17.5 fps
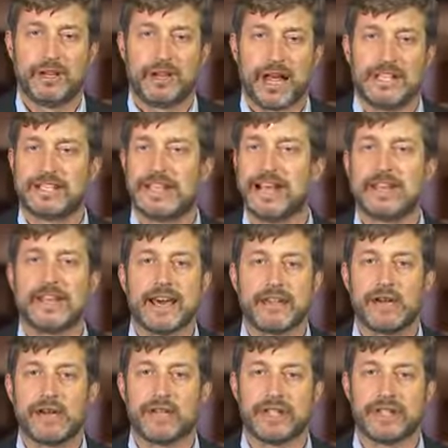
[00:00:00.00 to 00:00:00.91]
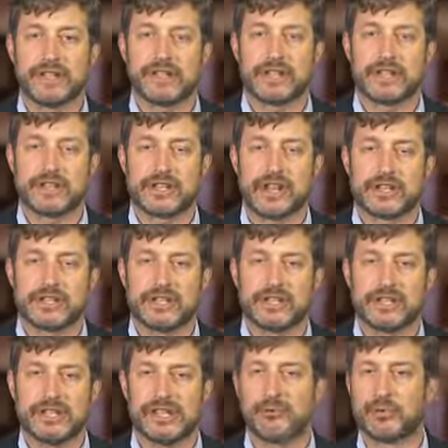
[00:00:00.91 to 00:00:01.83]
I say that only to discuss
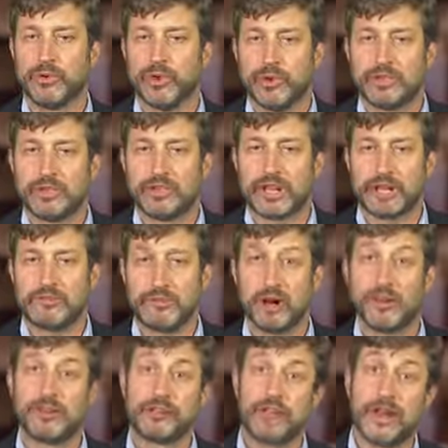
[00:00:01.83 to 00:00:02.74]
the deep roots that both